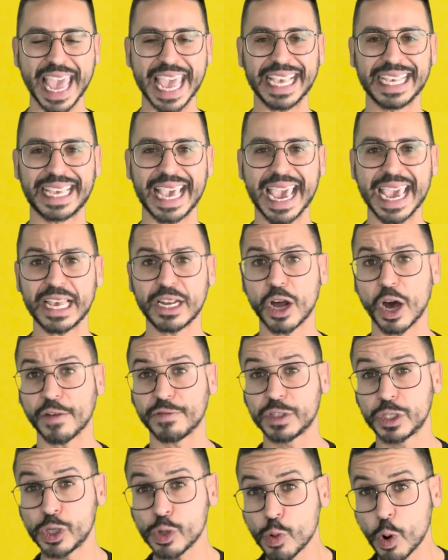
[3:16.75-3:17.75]
a gain
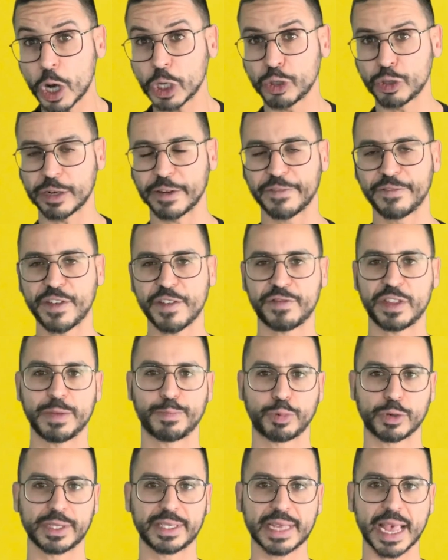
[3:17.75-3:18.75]
of
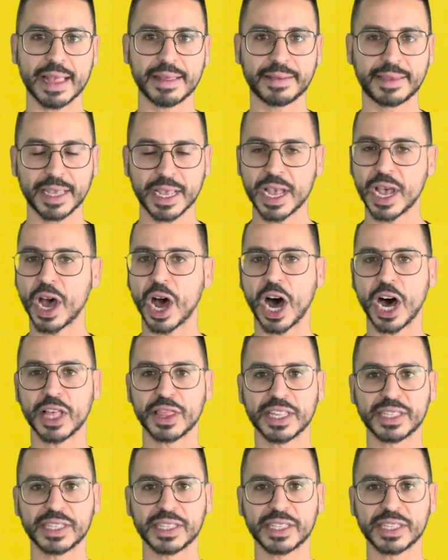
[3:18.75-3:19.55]
250%.